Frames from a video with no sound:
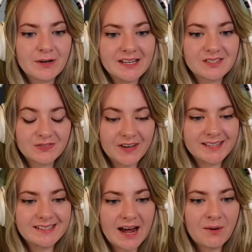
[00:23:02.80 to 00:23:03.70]
is
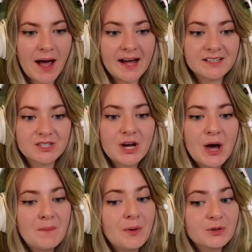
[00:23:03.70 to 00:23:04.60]
fixed now and
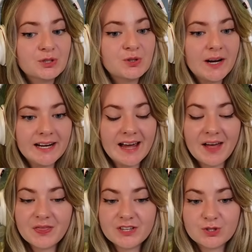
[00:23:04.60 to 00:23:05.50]
both the trailer
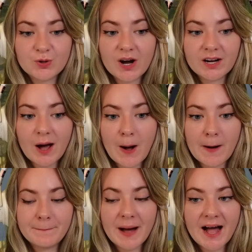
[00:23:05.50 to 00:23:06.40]
and the truck
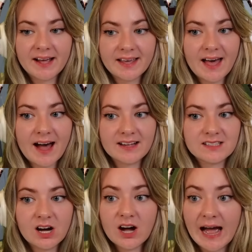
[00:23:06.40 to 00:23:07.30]
are back at
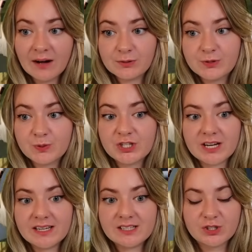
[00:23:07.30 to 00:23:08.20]
our house, which
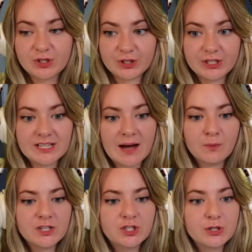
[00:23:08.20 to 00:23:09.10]
is good. And
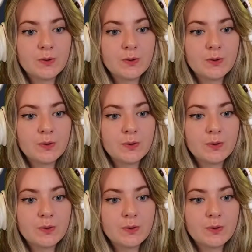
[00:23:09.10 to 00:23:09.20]
we do